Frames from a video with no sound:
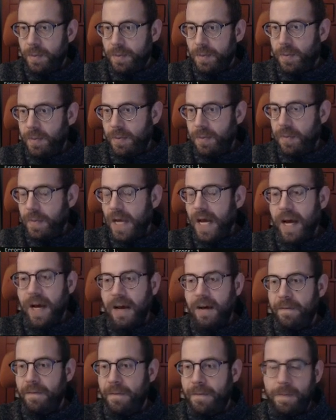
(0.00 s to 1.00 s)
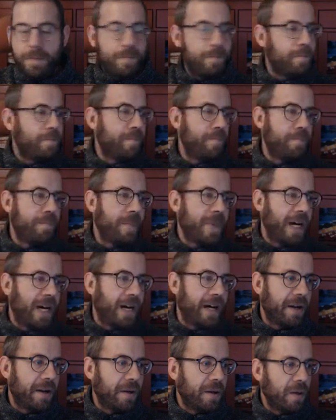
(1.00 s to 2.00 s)
have, I
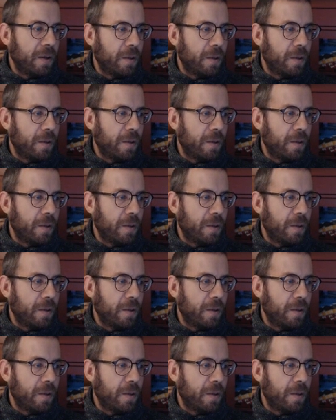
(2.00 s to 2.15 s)
don't know,